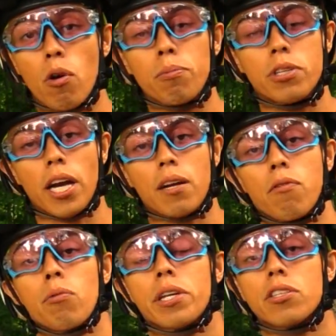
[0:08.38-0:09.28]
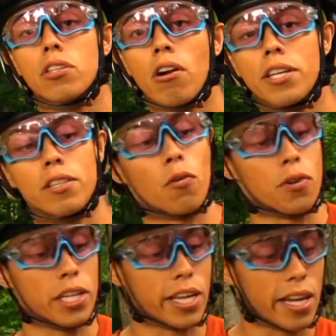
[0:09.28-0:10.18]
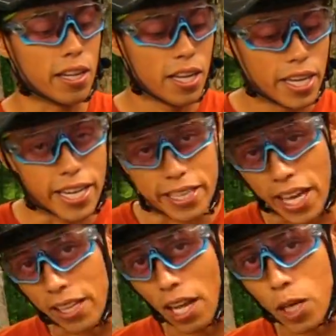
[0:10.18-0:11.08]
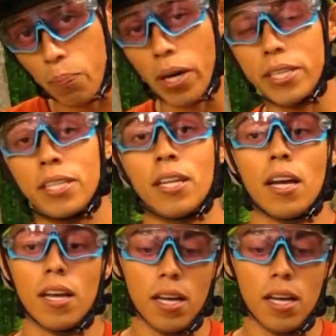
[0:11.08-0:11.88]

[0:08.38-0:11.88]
rope jack. Before we get started, don't forget to hit that like button,